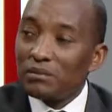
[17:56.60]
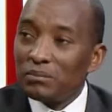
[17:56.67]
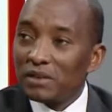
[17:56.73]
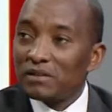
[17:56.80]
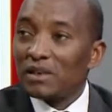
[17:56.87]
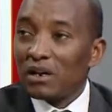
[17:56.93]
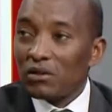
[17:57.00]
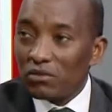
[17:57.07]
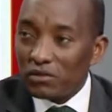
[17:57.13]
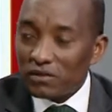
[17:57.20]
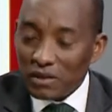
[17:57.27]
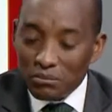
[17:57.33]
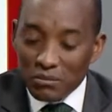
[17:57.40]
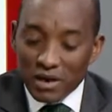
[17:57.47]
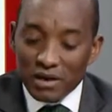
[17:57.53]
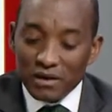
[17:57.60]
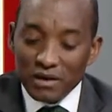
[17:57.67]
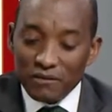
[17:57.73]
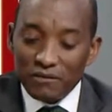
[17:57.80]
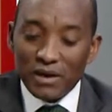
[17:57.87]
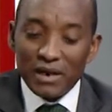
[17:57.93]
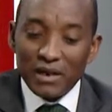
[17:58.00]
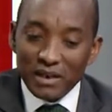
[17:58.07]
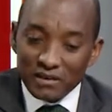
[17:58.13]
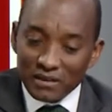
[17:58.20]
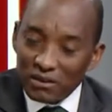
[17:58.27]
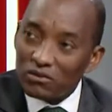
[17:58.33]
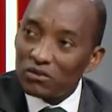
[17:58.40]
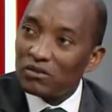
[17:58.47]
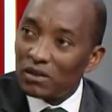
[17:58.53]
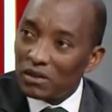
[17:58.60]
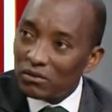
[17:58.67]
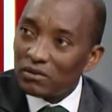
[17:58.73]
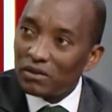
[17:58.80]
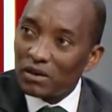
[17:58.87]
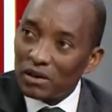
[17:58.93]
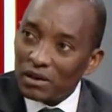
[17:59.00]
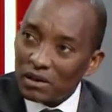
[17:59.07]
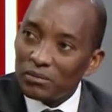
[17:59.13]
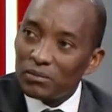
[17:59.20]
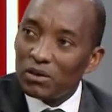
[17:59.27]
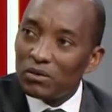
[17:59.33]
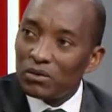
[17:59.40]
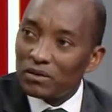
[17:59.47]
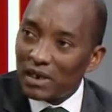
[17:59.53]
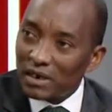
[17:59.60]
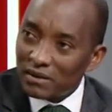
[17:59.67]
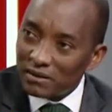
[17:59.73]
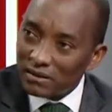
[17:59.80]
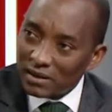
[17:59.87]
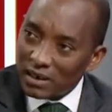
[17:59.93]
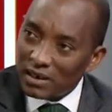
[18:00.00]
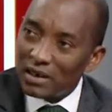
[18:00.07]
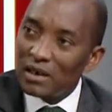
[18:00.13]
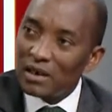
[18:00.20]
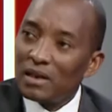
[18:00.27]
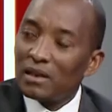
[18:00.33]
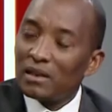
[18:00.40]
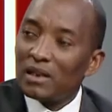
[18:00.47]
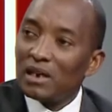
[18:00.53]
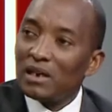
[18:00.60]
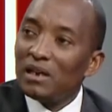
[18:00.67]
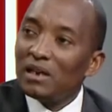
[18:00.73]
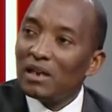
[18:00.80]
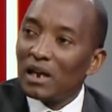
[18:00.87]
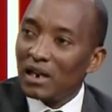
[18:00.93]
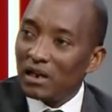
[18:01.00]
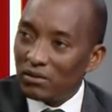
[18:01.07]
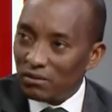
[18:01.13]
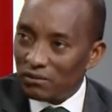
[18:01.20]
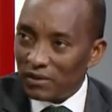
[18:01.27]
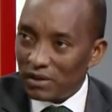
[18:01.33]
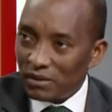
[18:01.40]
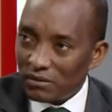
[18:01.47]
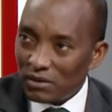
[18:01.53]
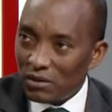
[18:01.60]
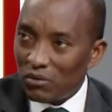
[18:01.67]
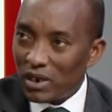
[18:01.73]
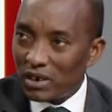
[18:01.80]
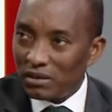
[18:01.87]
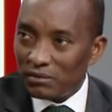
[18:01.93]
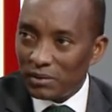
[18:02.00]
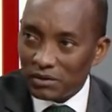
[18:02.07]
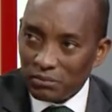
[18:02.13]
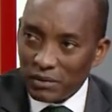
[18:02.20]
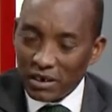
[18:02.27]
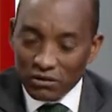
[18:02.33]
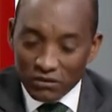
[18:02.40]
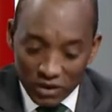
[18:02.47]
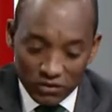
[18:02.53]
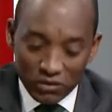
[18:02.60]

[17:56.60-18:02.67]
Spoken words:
beasts across the Mara River is associated with Serengeti because that is the hinterland of the wild beast migration.